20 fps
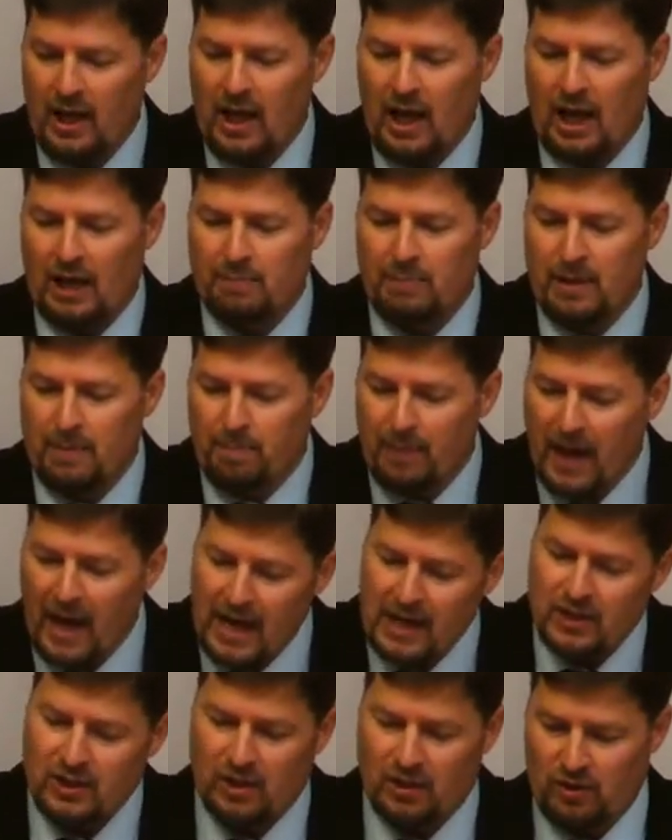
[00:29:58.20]
and be
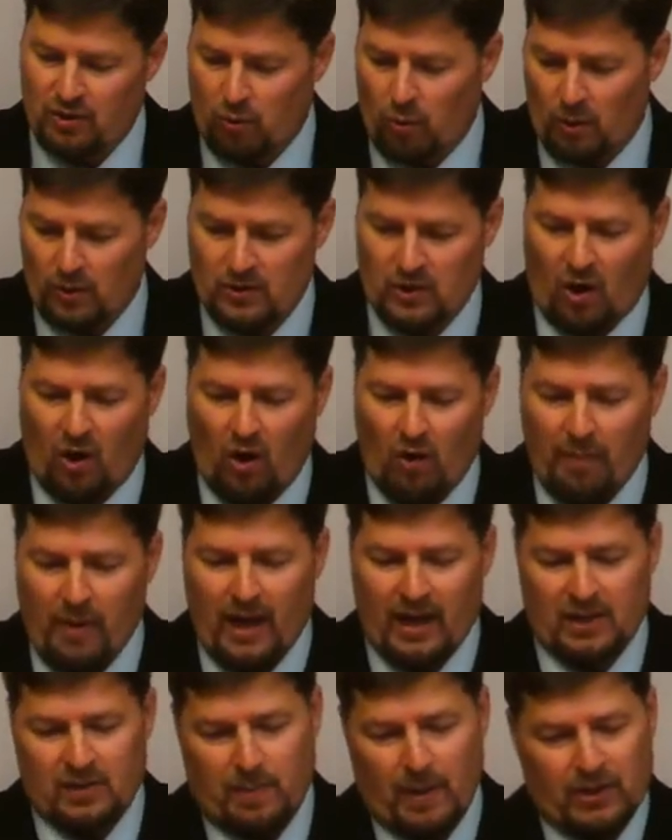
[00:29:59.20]
patient towards all
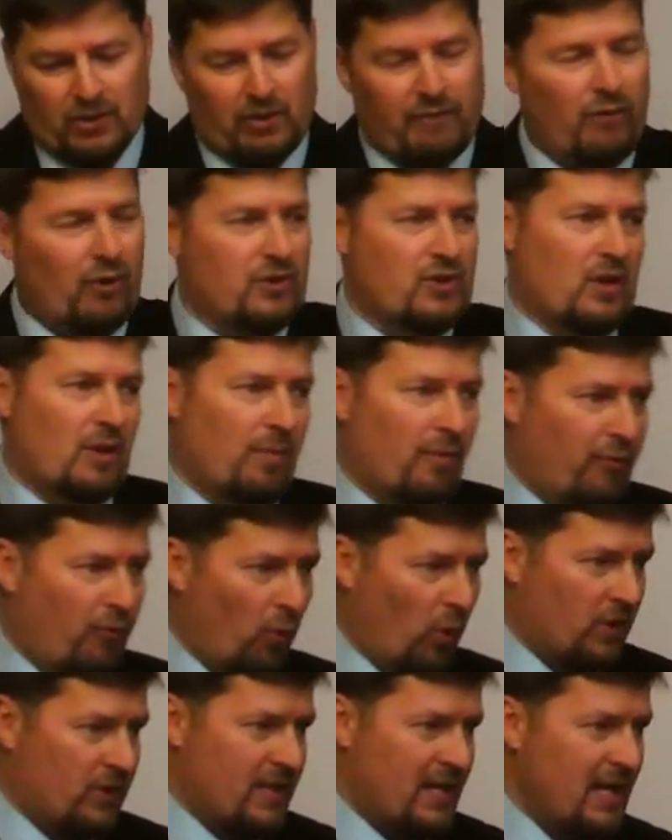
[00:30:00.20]
men. Especially verse number
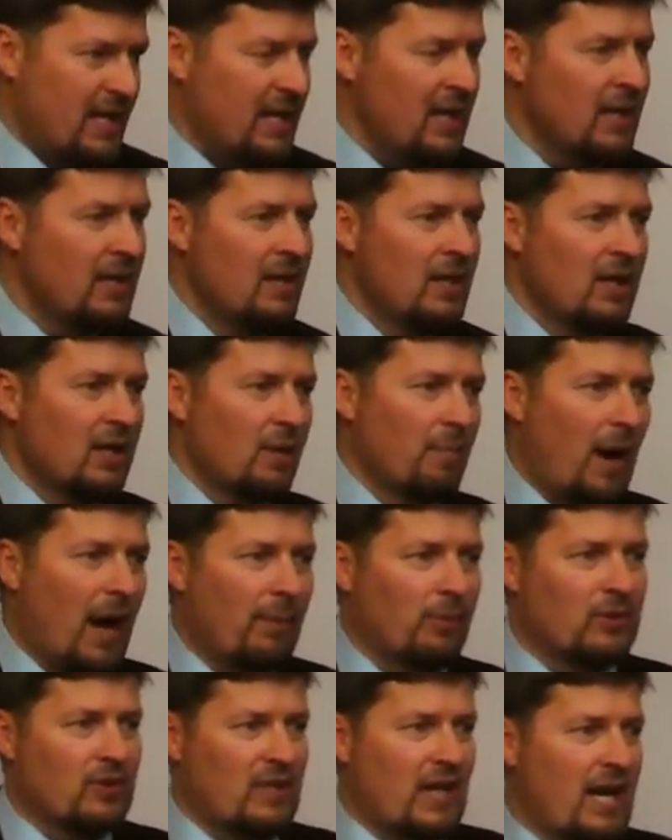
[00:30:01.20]
14. The
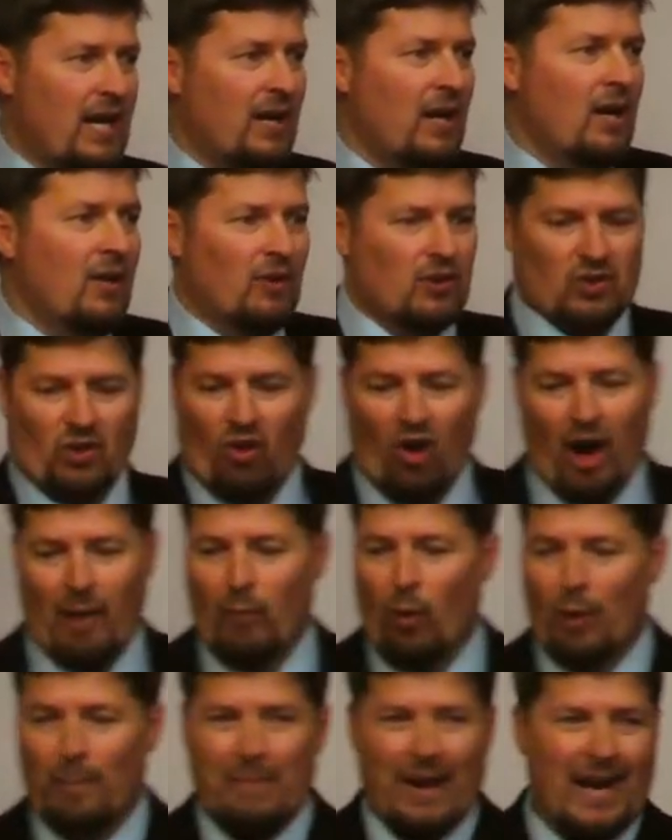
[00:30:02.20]
Bible's saying there's a lot
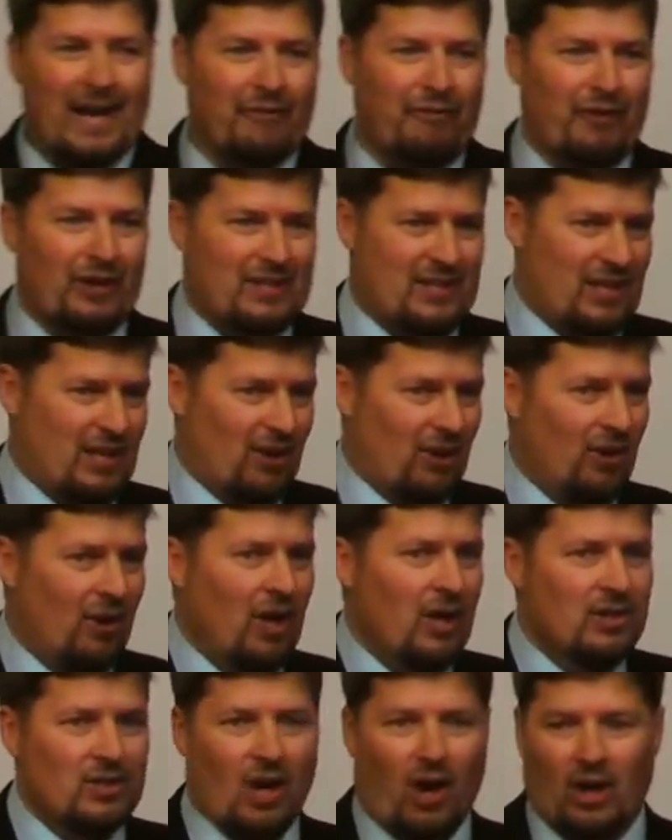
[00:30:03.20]
more benefits
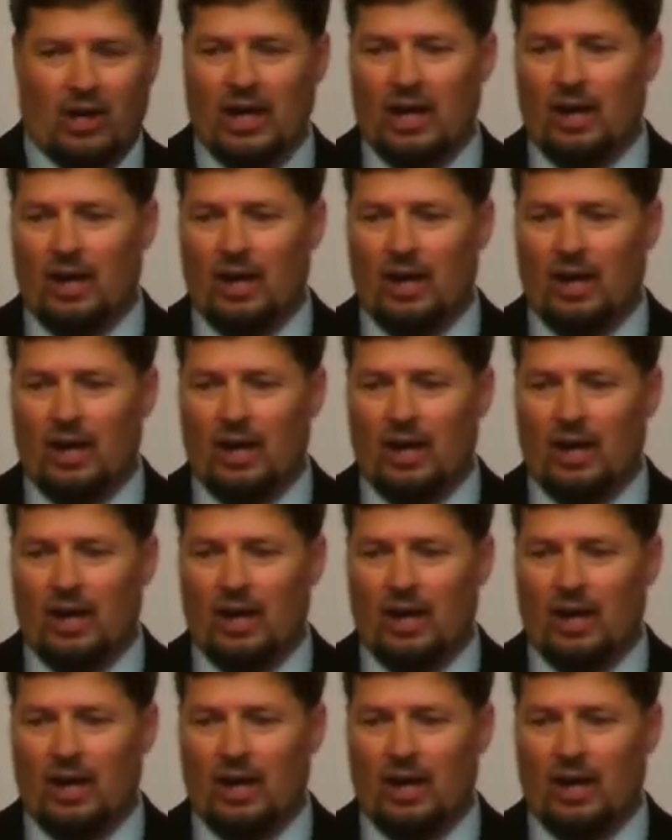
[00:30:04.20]
here talking